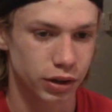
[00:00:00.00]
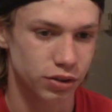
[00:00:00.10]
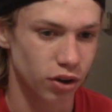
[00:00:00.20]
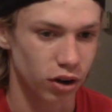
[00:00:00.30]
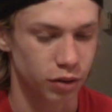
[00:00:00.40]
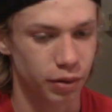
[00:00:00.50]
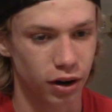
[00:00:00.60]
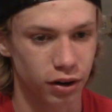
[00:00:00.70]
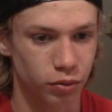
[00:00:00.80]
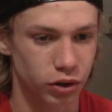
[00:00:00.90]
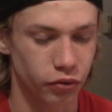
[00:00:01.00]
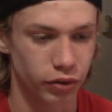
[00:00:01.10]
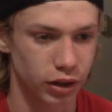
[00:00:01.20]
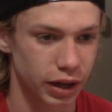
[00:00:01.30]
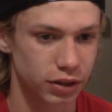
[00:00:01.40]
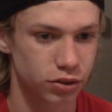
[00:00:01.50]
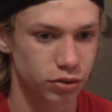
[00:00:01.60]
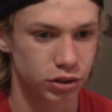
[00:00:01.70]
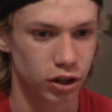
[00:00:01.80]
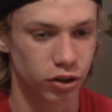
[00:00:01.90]
can talk about it, we can relate to
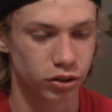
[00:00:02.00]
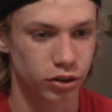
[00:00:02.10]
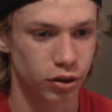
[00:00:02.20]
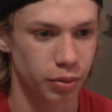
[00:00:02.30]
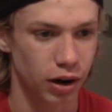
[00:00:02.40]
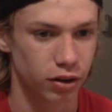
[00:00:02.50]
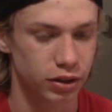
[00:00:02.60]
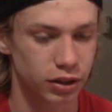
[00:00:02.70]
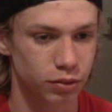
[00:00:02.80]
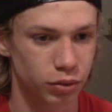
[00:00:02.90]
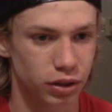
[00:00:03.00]
each other about it,